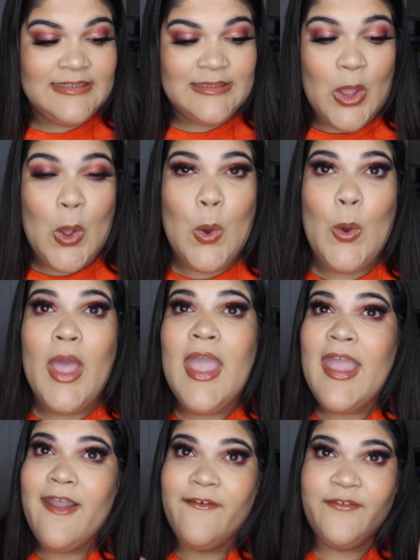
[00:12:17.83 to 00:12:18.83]
So
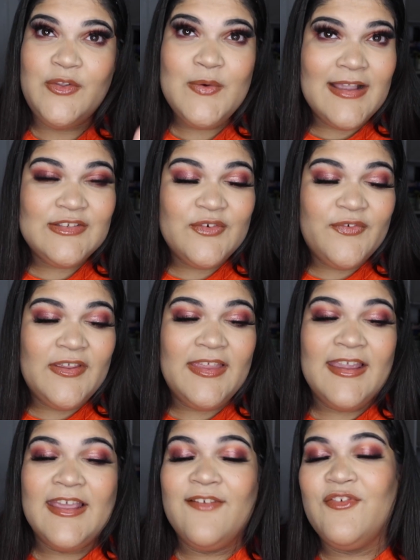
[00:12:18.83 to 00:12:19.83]
if you guys are
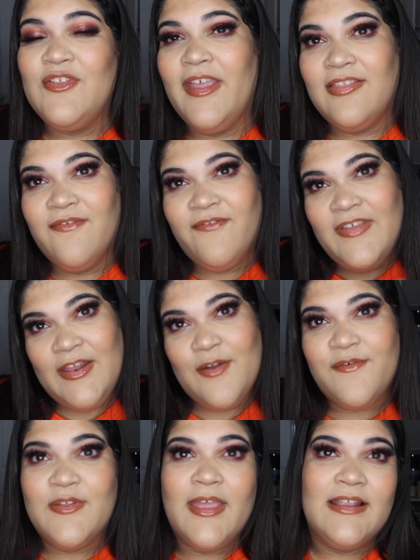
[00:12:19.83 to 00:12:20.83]
feeling it, if you liked the video,
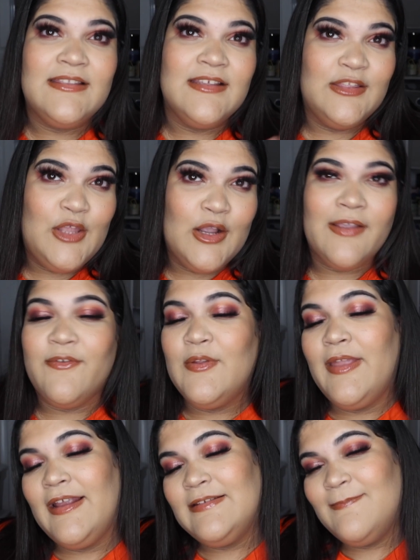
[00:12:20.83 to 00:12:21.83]
if you liked the look, if you
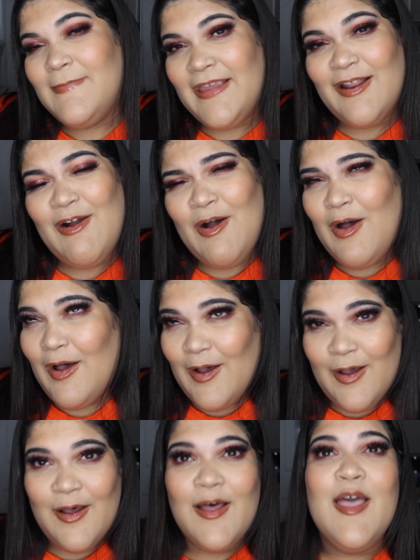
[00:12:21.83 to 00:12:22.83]
liked me at
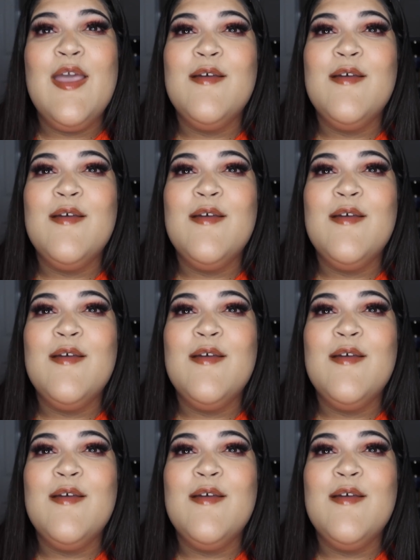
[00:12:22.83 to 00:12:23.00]
all,